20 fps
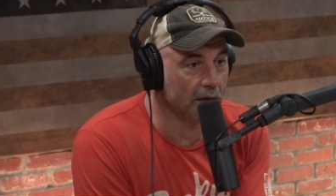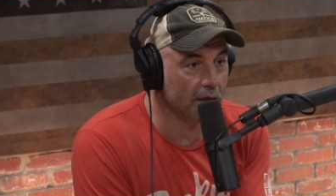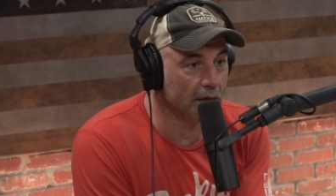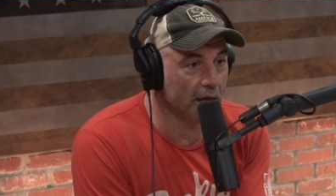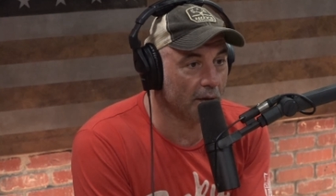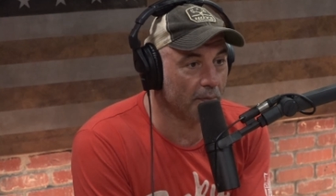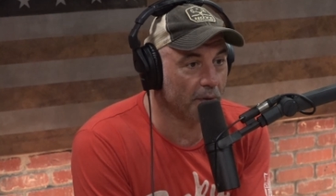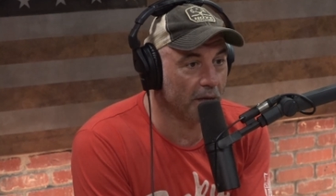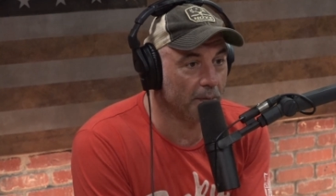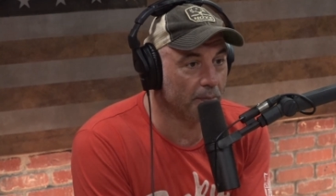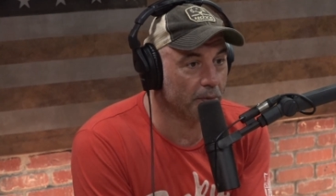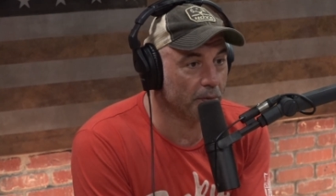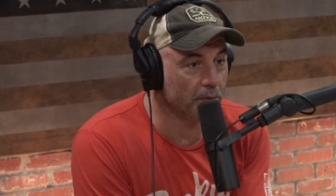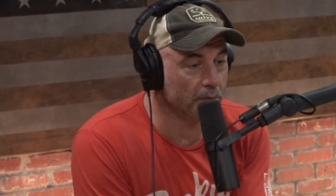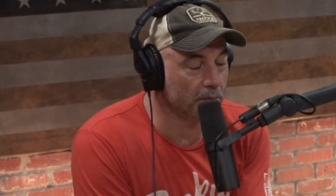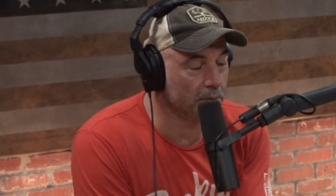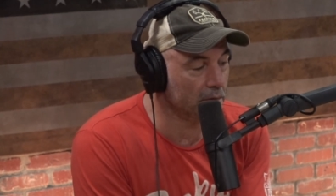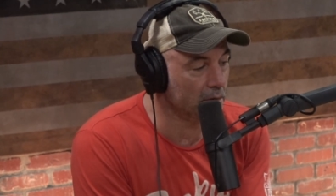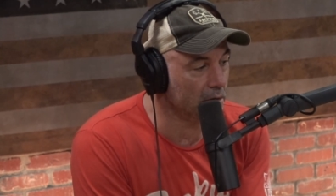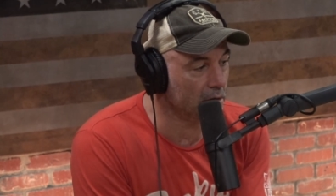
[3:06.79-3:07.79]
that
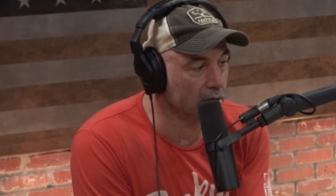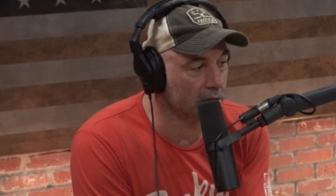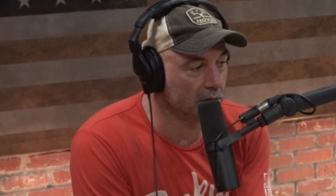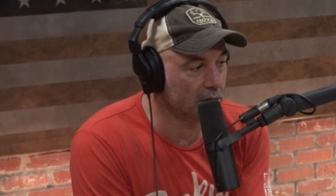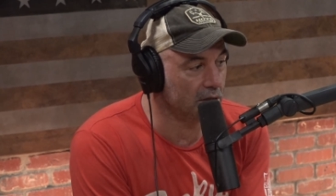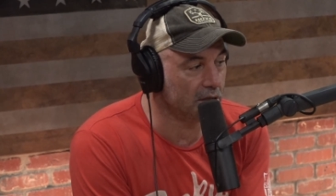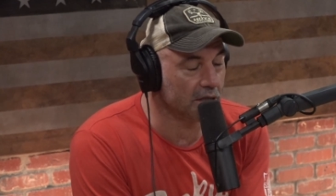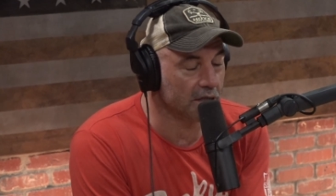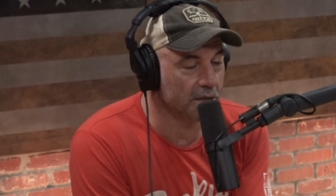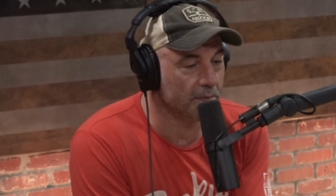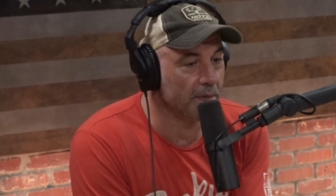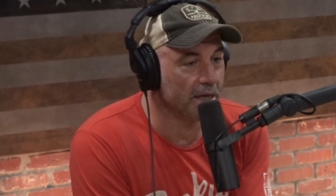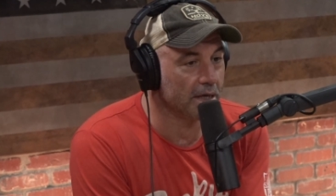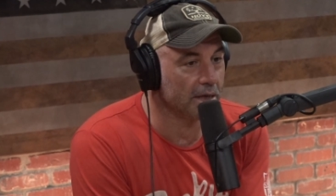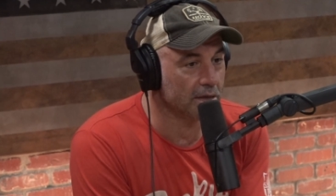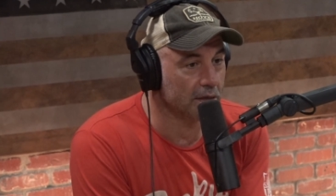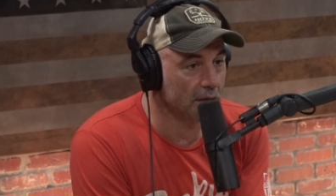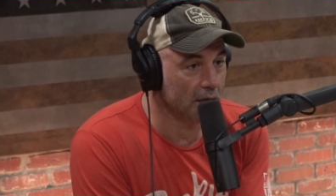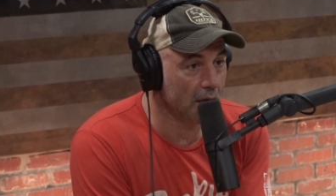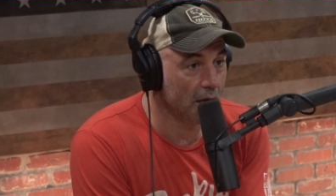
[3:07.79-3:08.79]
people just
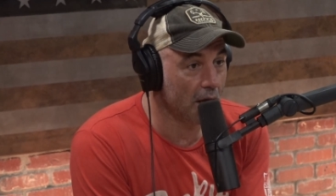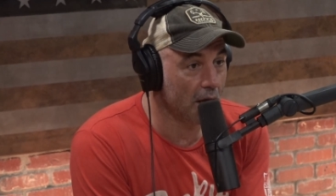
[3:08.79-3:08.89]
dismiss